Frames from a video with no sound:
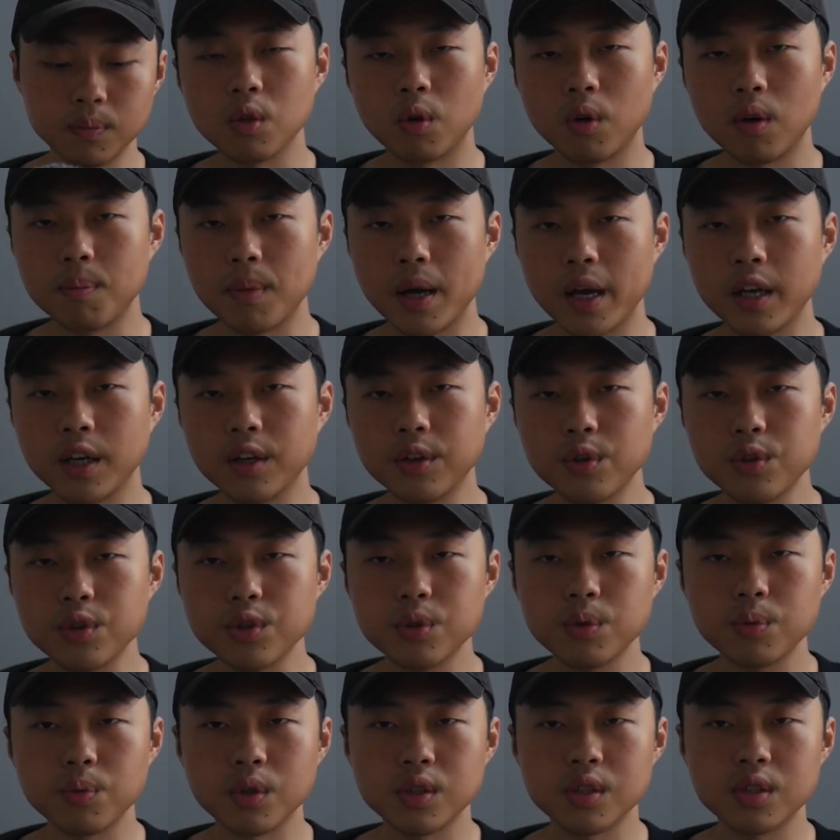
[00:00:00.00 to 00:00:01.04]
So my
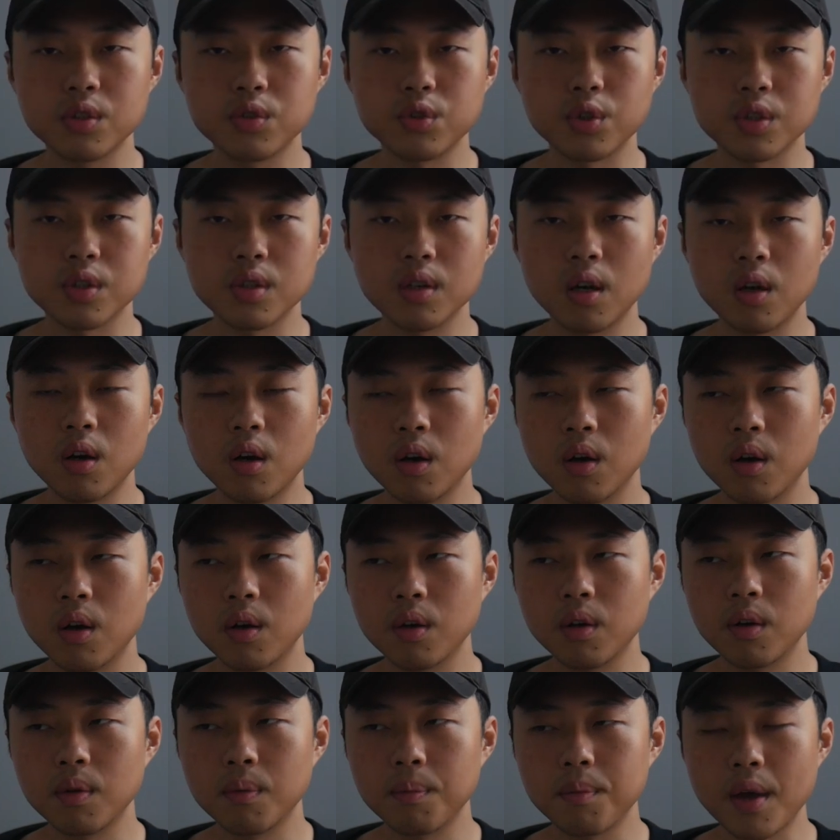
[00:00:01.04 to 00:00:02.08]
English was just
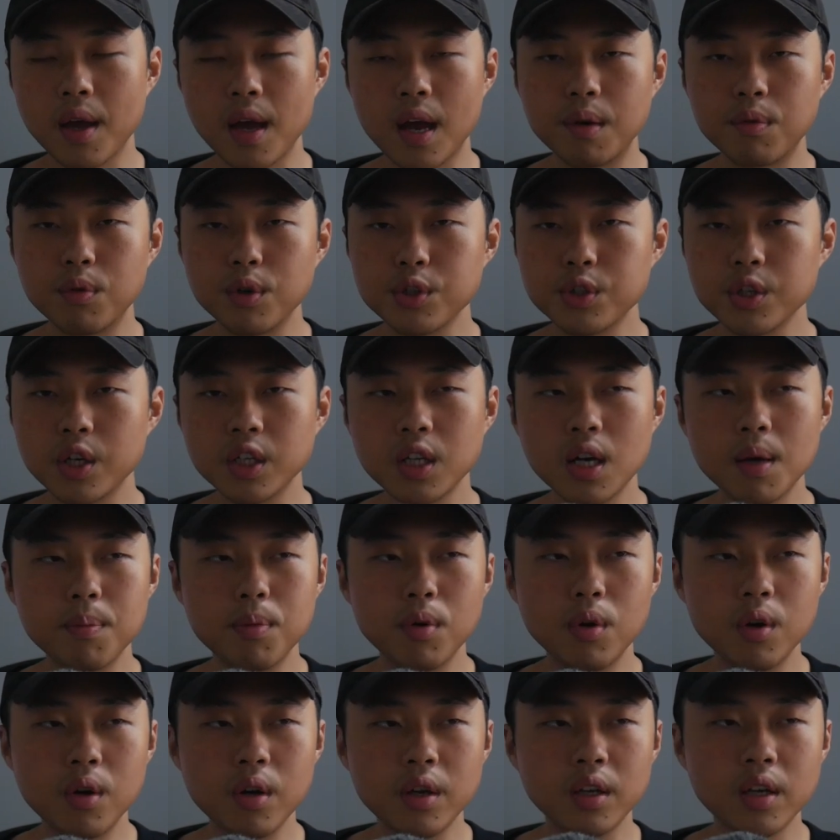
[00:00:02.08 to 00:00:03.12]
average at that
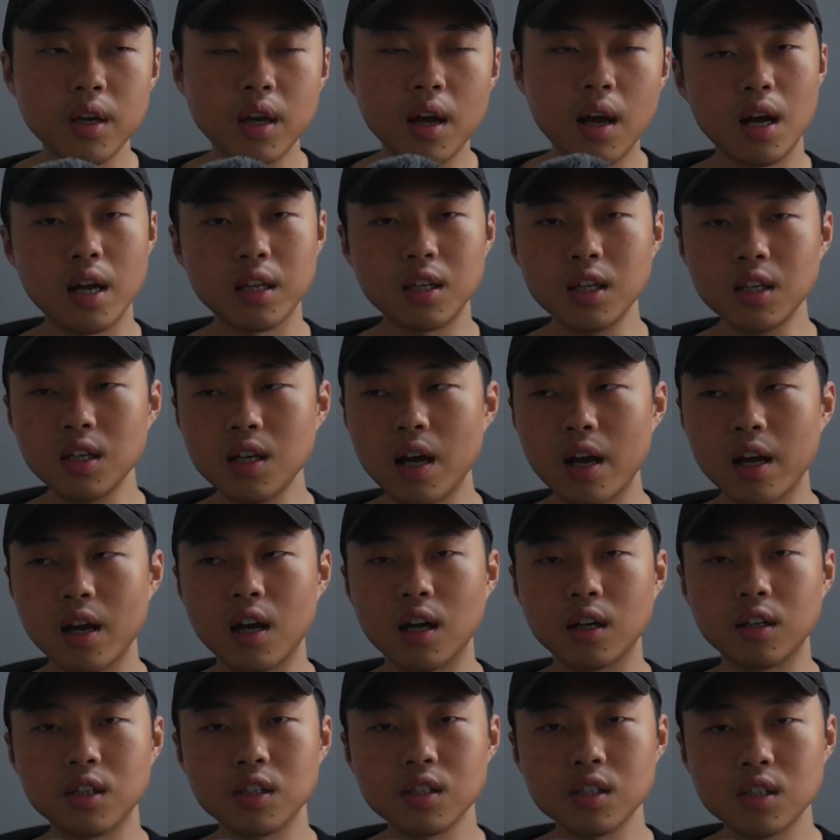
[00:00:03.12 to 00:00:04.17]
point, I think I
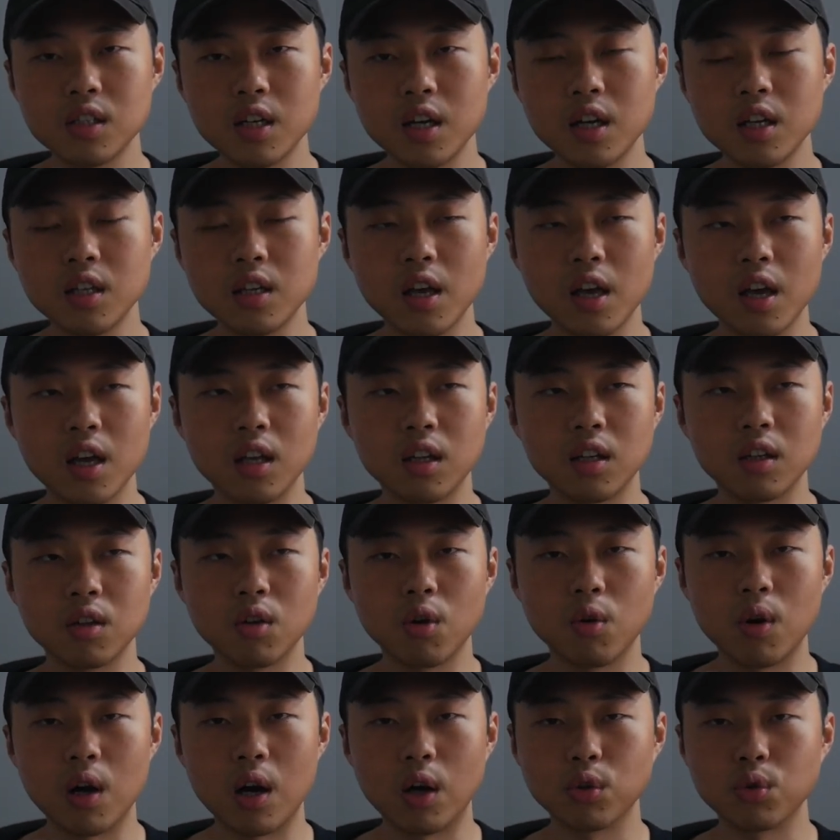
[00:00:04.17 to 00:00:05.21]
understand and
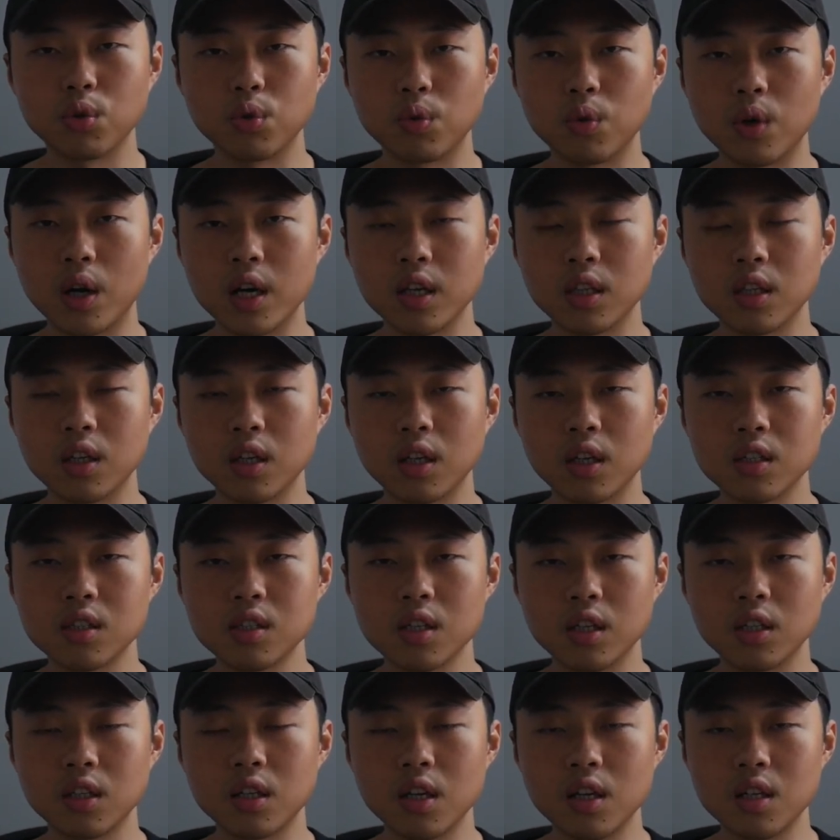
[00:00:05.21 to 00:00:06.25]
know how to write the
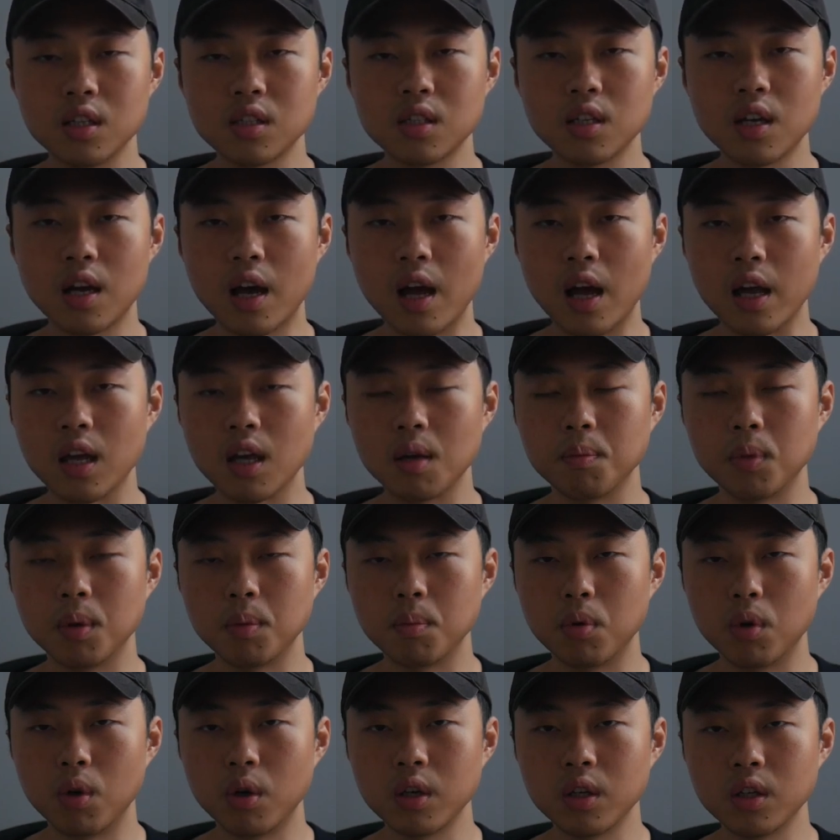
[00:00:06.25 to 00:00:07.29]
sentence I am a
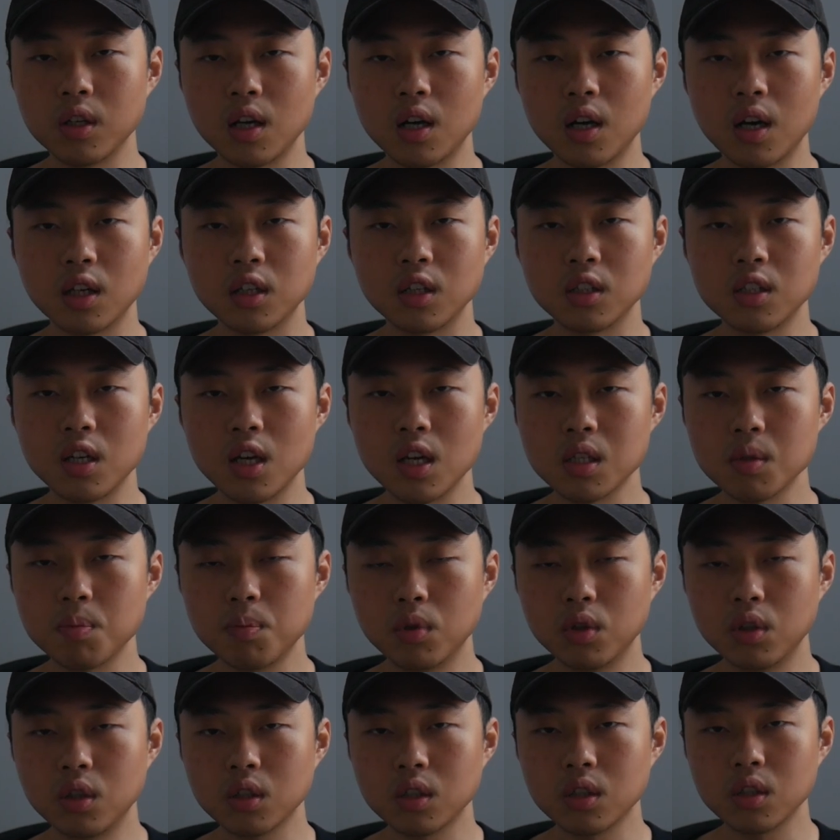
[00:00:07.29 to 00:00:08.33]
boy on the
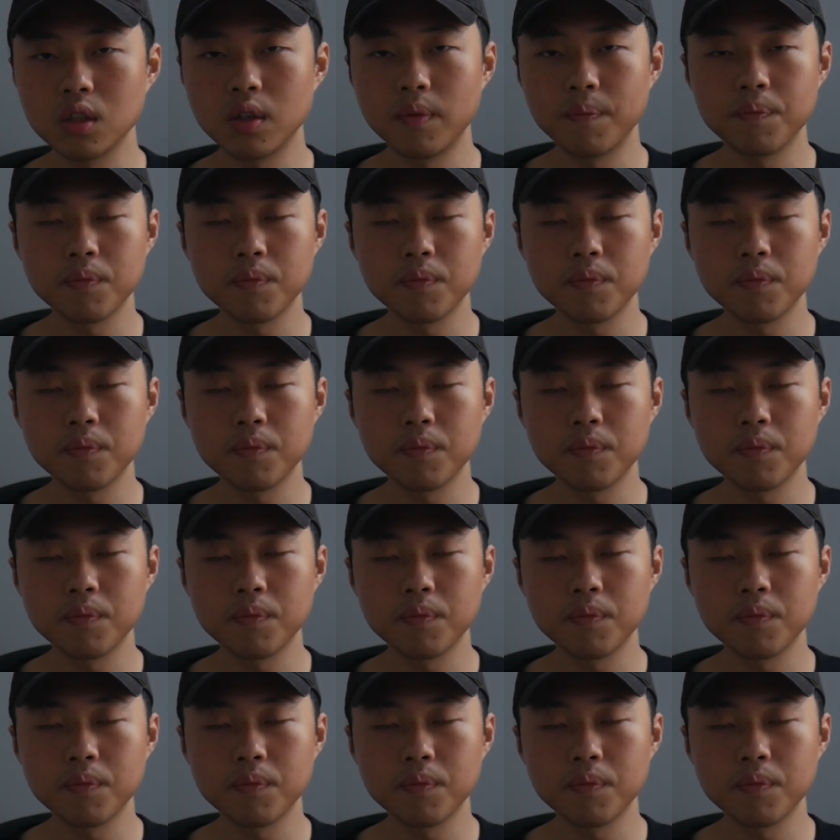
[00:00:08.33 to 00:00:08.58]
textbook